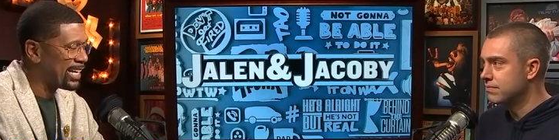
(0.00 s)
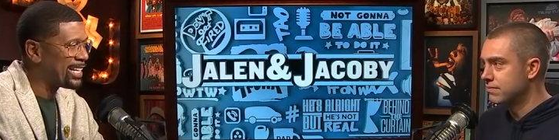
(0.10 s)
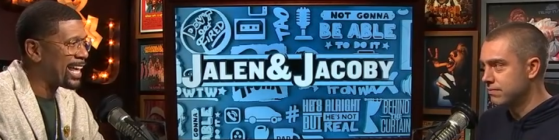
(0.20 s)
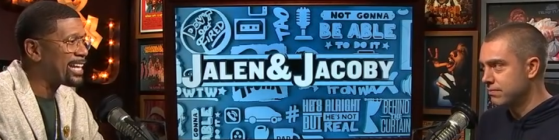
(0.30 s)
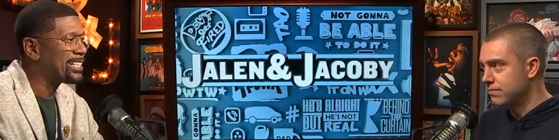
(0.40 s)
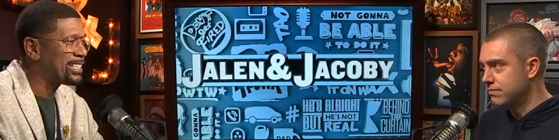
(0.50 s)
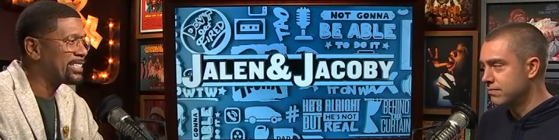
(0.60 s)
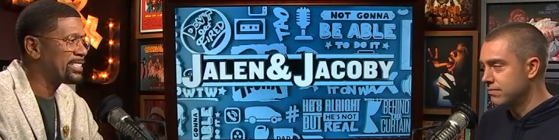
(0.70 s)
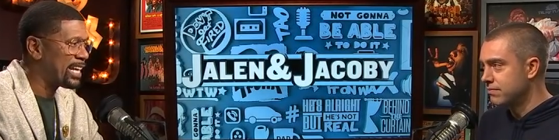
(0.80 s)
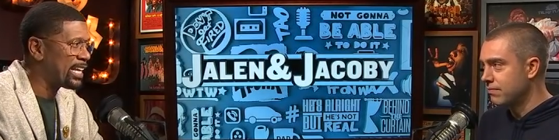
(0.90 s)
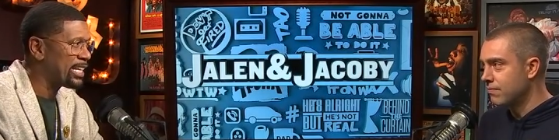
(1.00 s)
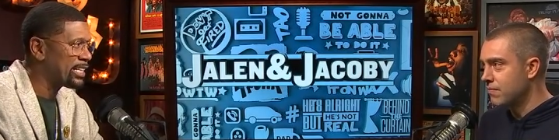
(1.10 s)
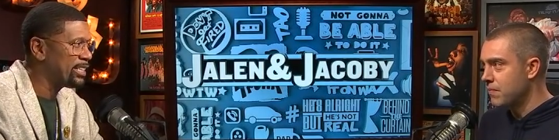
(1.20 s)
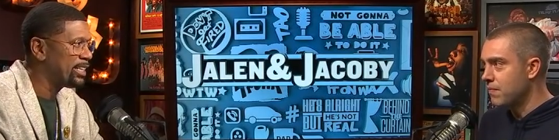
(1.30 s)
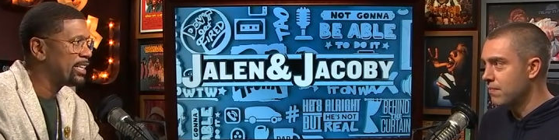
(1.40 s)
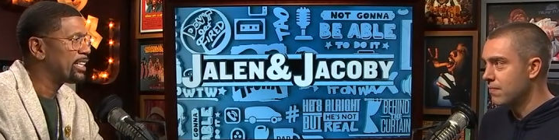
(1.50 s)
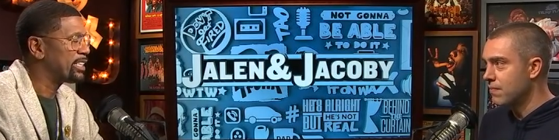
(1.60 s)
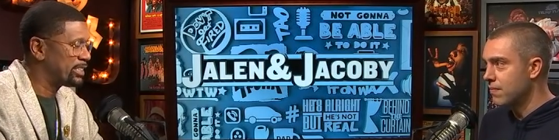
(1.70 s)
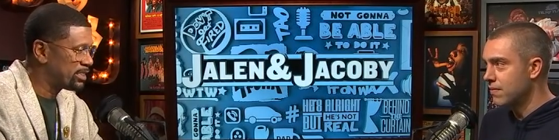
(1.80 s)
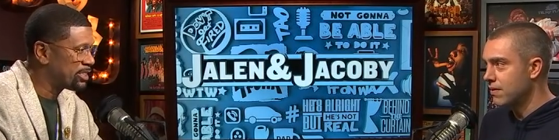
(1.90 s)
Speaker 1: and that disdain
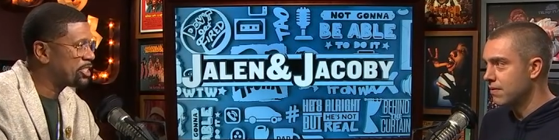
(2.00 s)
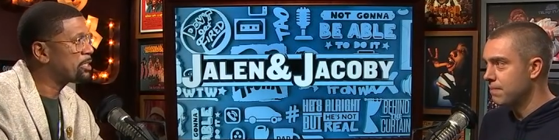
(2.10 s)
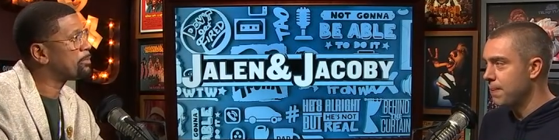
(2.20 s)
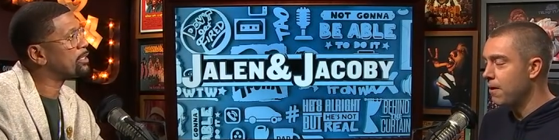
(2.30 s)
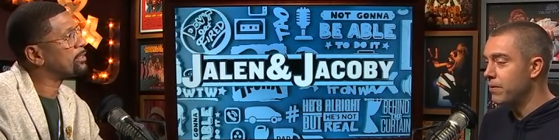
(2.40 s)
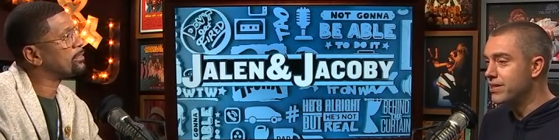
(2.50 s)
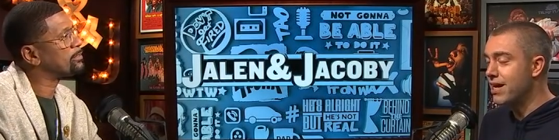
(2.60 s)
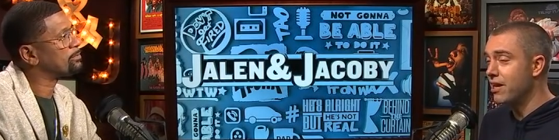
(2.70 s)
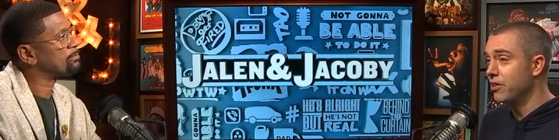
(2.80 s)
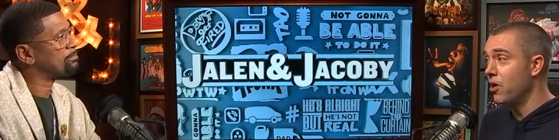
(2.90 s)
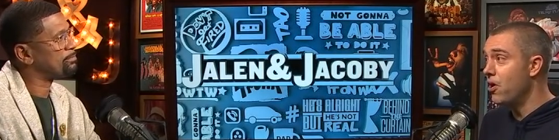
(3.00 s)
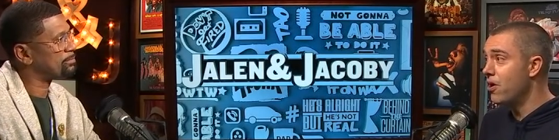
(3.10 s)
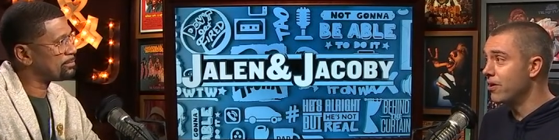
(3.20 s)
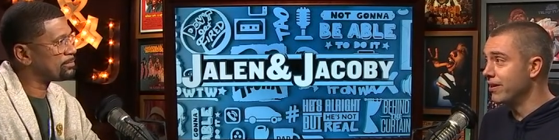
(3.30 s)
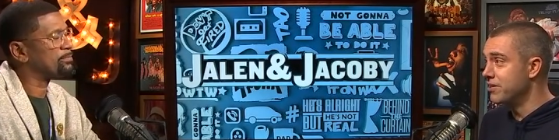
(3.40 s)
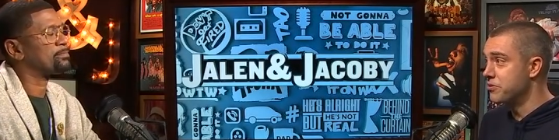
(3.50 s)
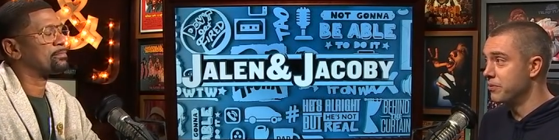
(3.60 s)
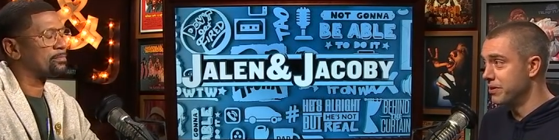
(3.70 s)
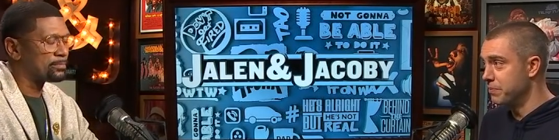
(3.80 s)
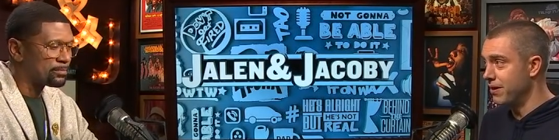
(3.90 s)
is legitimate. Oh, he's got a long history
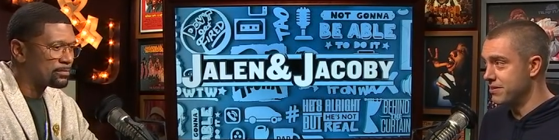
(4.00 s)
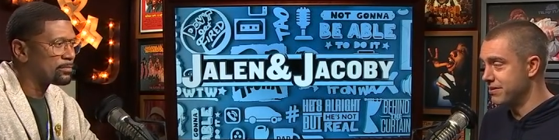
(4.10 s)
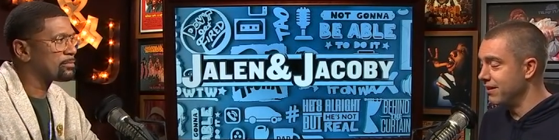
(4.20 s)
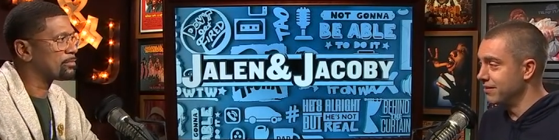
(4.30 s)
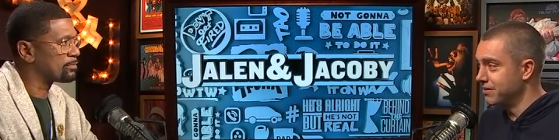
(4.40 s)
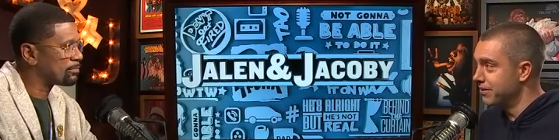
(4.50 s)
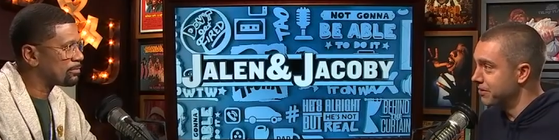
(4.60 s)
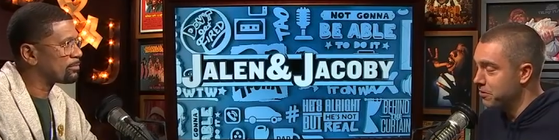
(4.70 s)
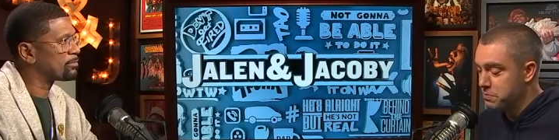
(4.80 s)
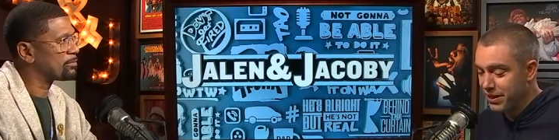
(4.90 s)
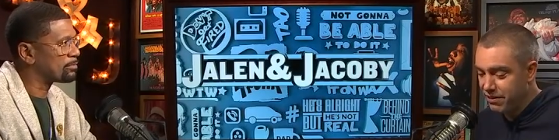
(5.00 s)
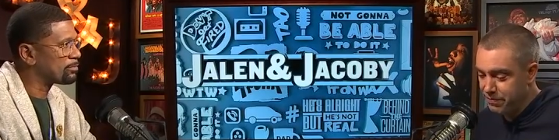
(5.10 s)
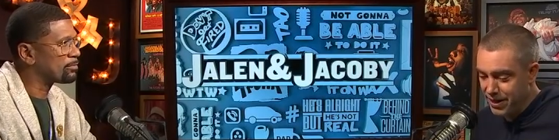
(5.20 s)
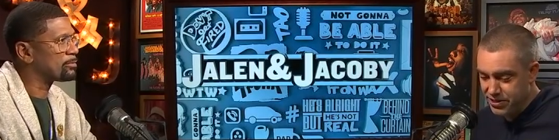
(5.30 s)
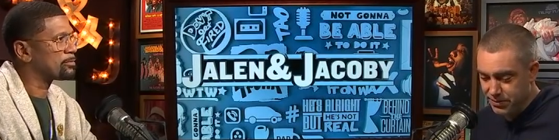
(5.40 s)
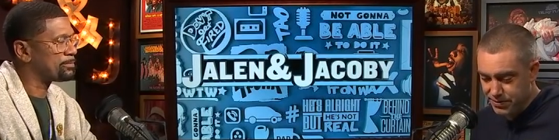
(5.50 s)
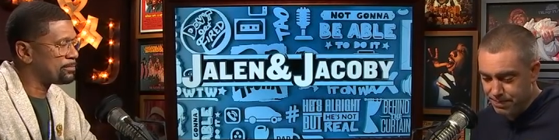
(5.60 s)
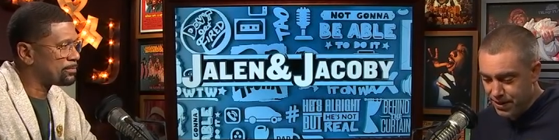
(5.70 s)
with the Boston Celtics. Look at those playoff matchups.